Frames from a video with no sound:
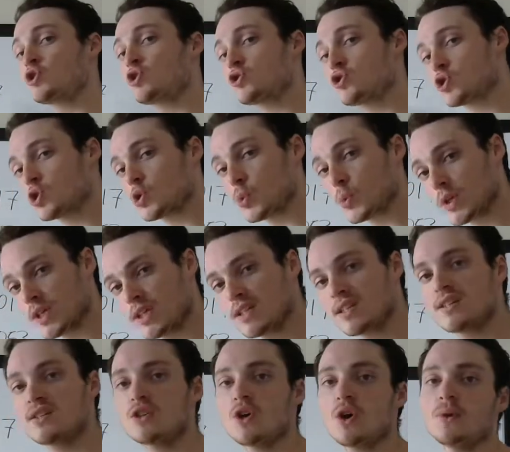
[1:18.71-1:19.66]

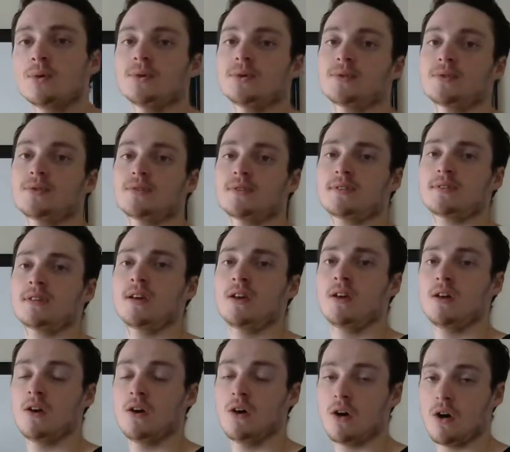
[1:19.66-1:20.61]
trillion
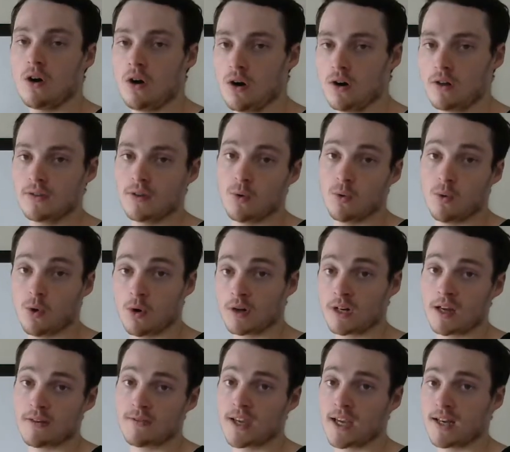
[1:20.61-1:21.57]
on the war in
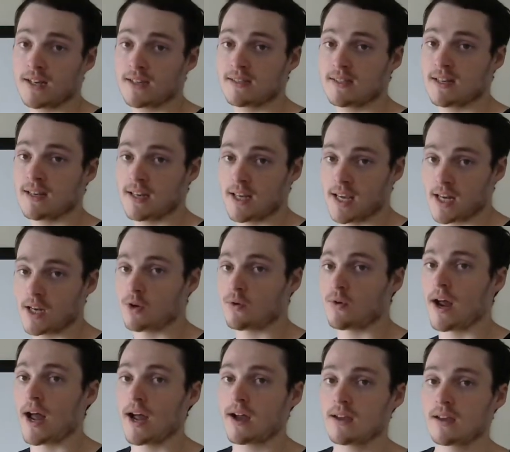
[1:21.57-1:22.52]
Afghanistan and
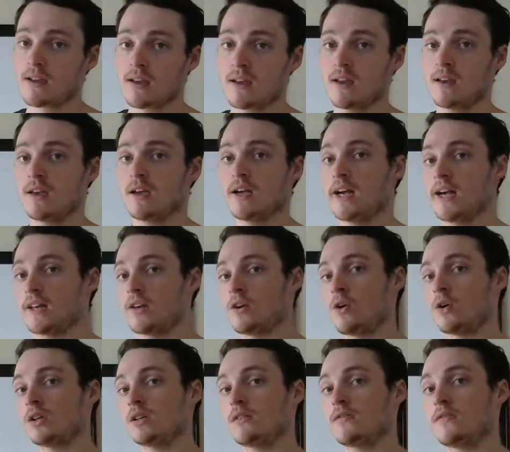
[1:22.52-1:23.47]
Iraq, and
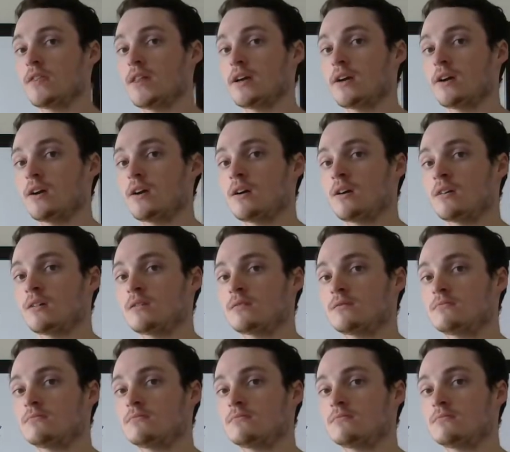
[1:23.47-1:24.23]
all of their